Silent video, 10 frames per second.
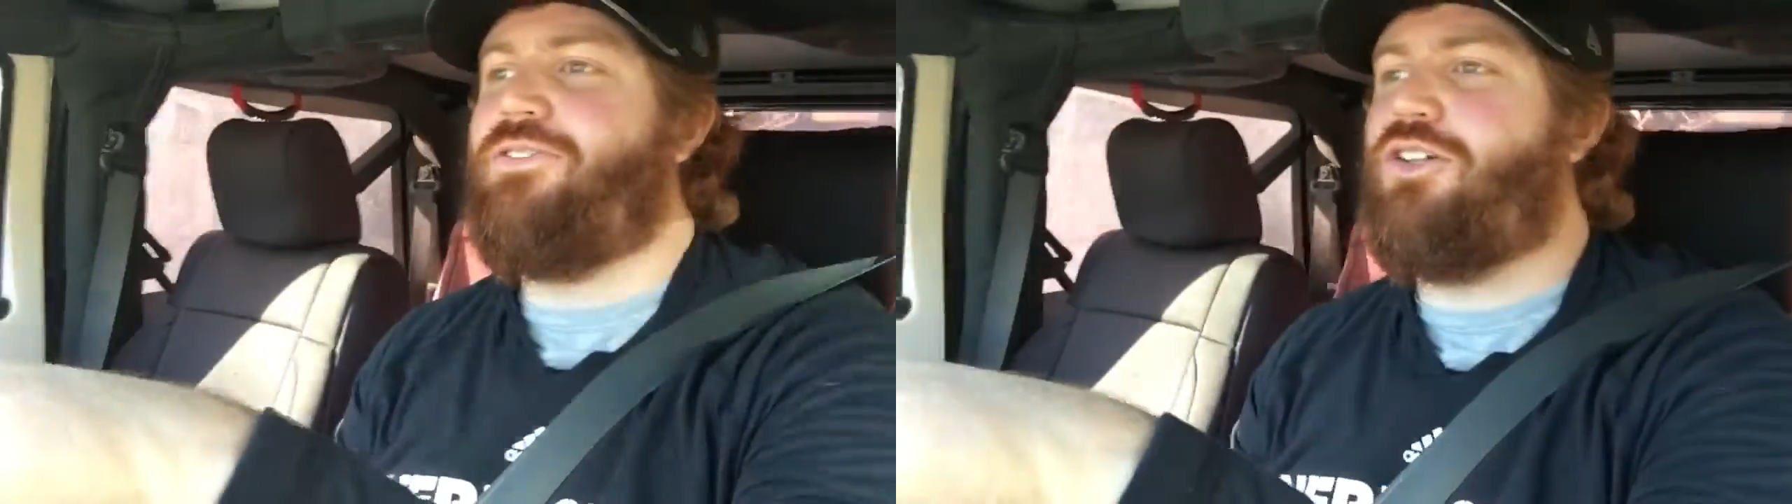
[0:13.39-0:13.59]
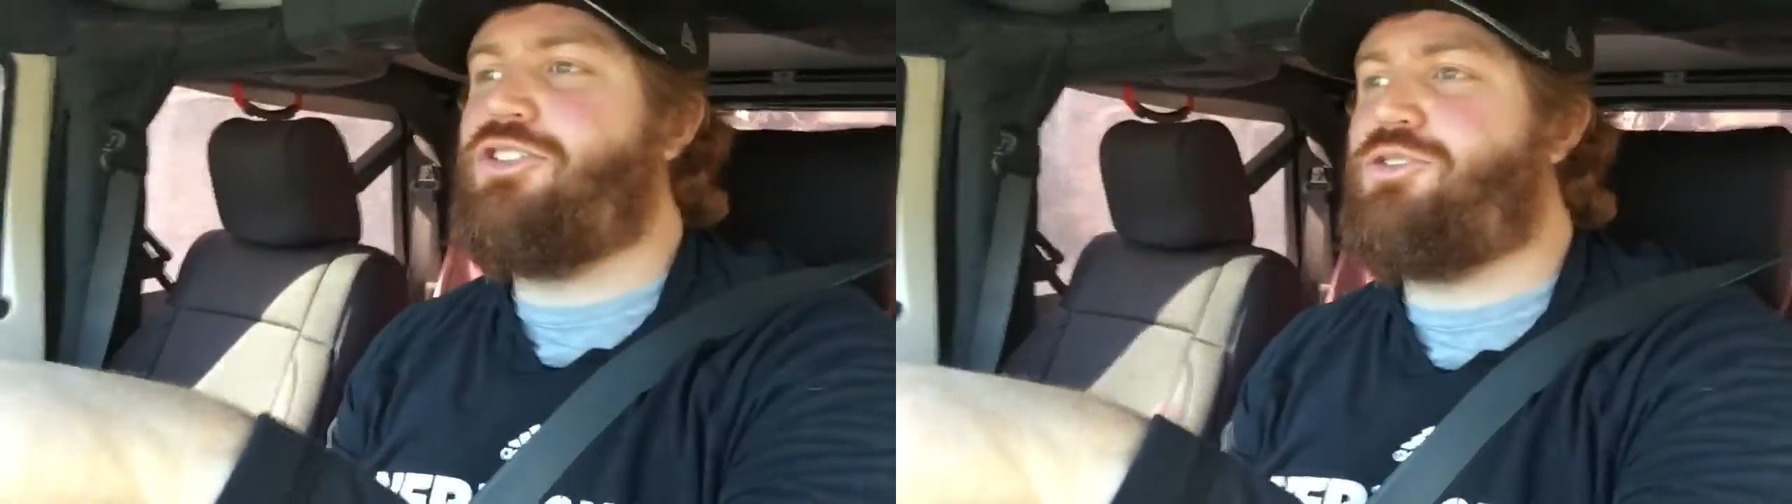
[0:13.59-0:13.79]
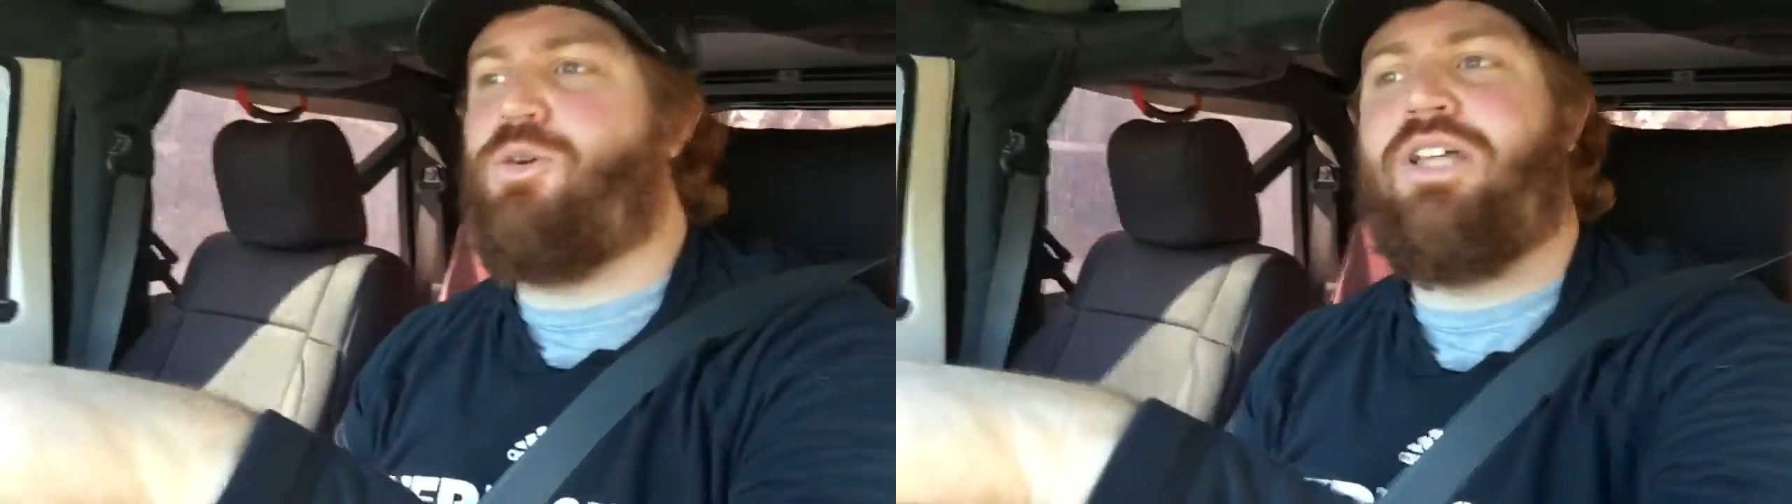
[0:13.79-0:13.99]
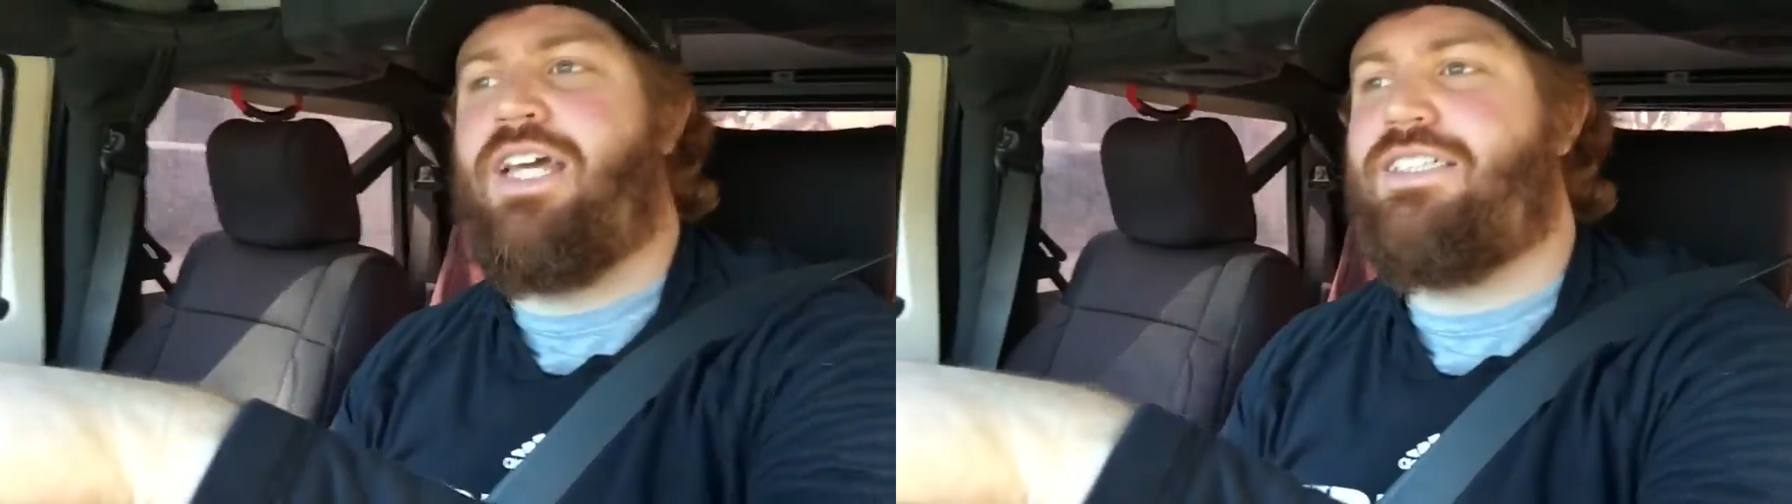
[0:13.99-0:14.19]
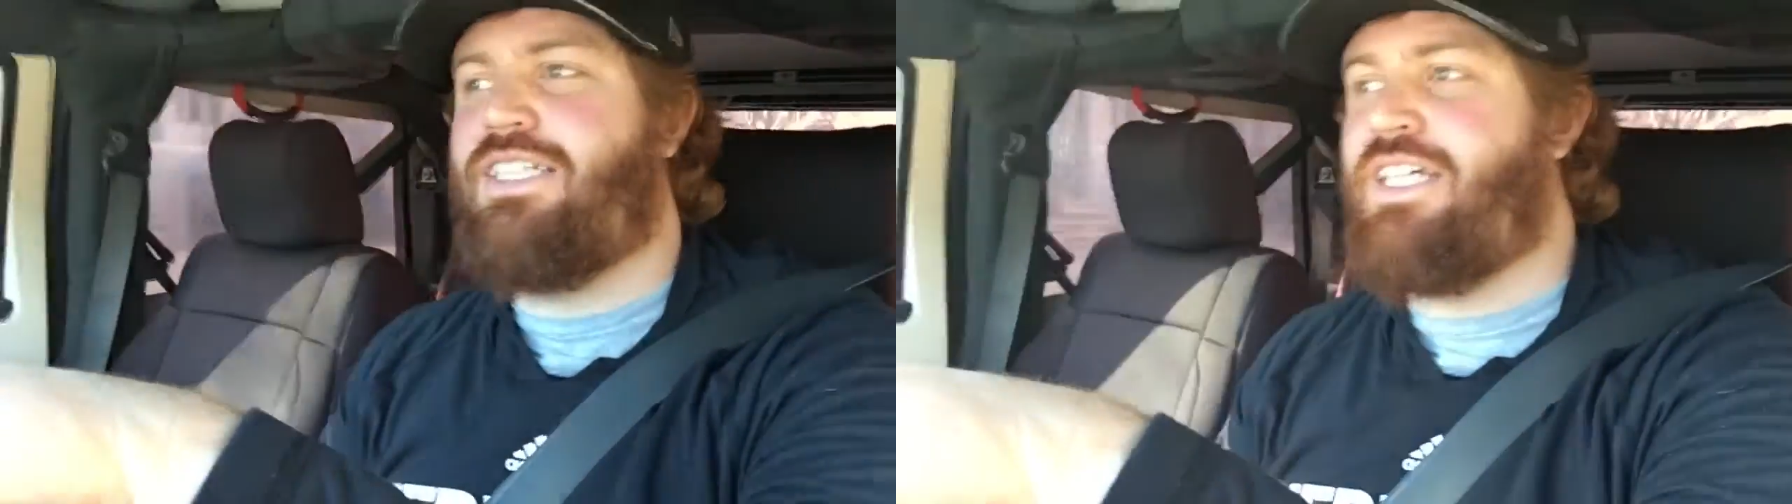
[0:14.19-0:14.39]

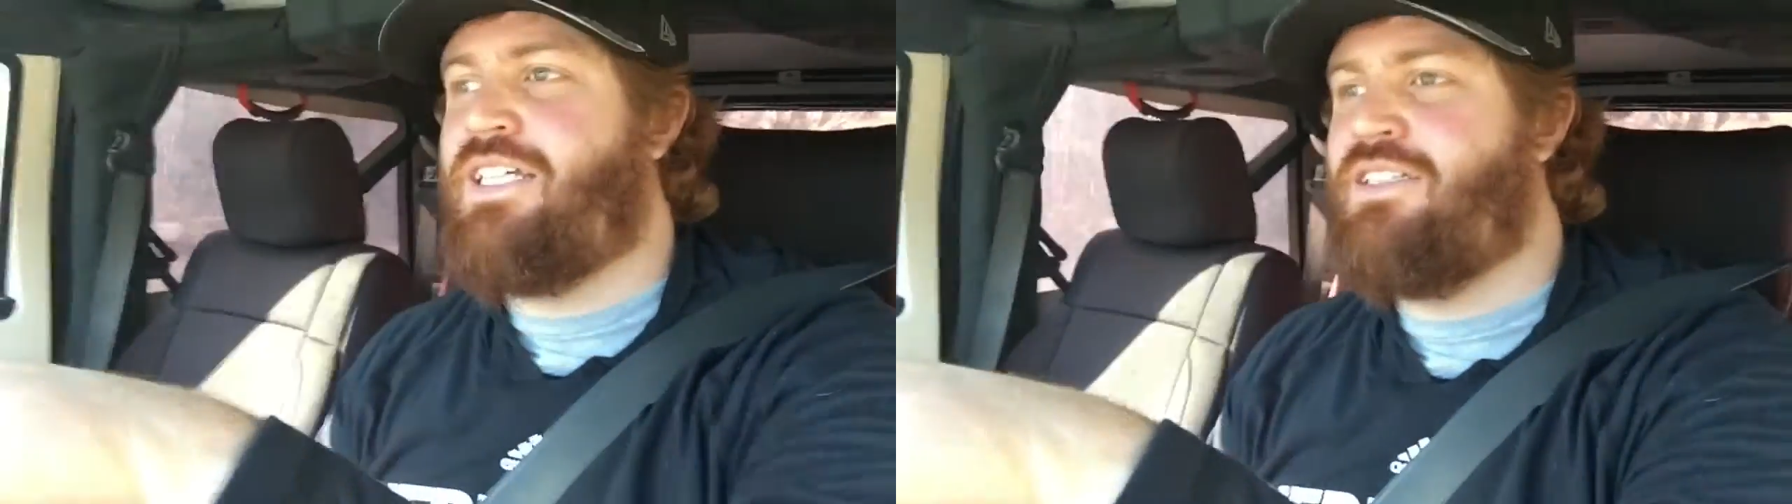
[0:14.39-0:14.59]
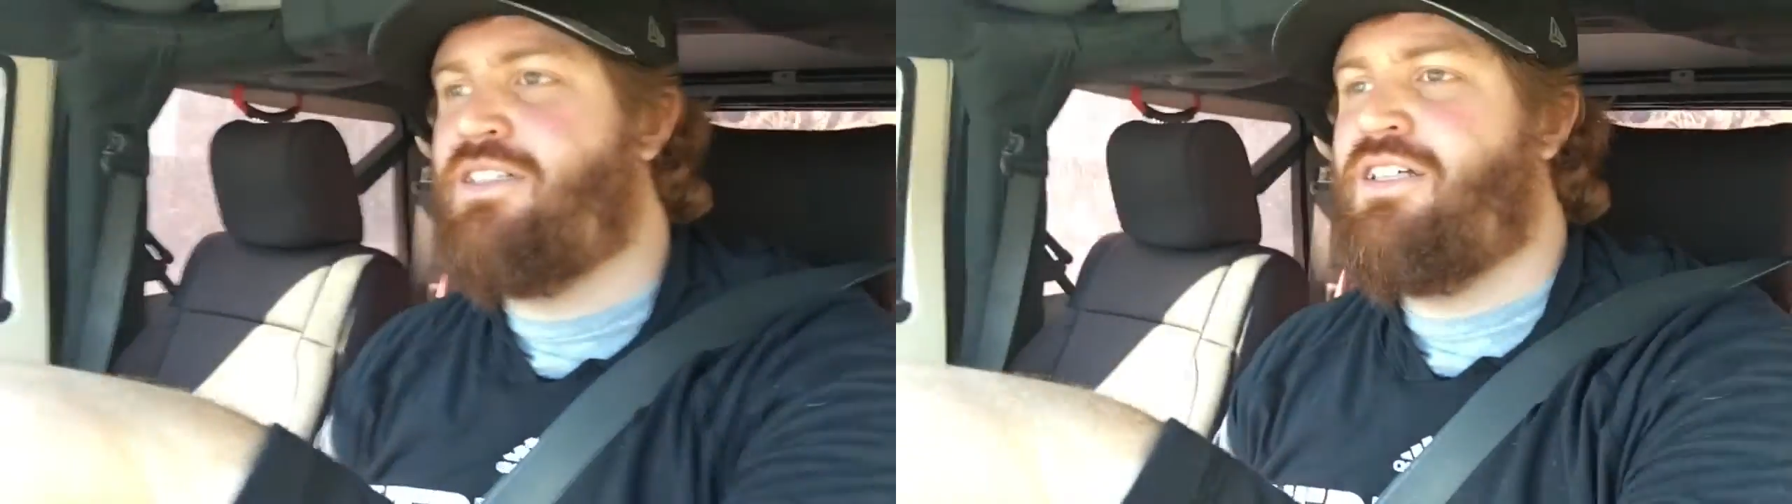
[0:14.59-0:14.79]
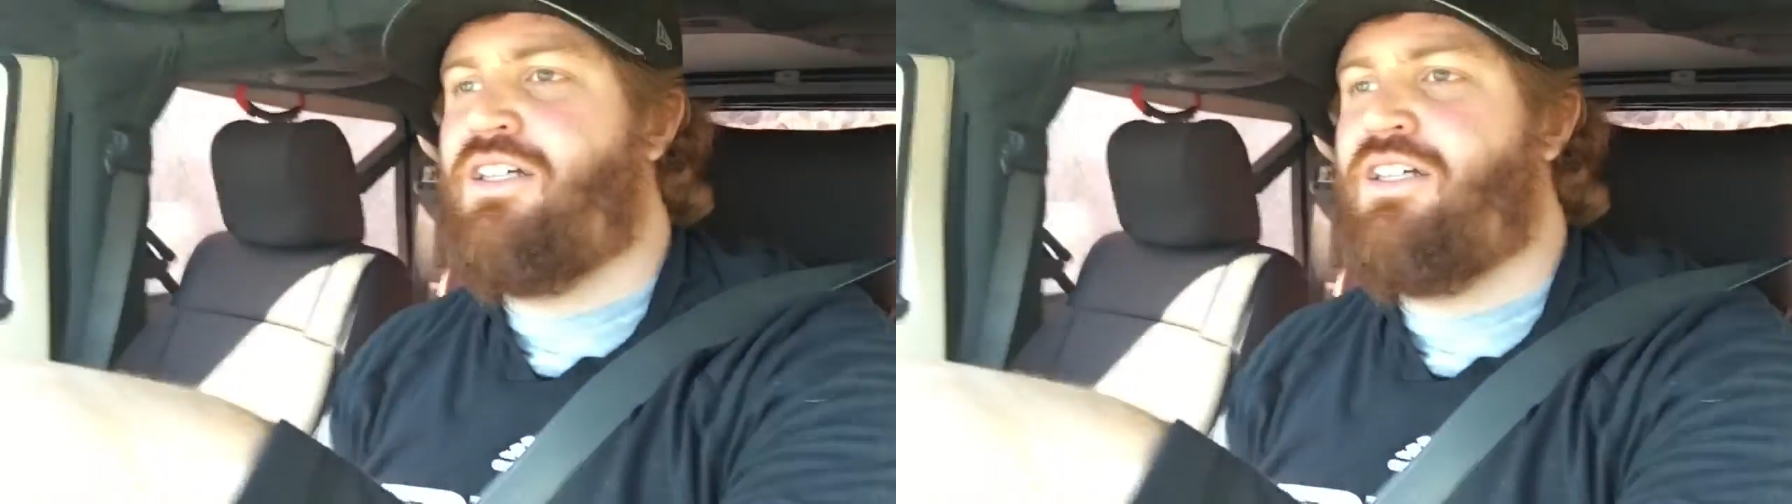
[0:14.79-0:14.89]
2018.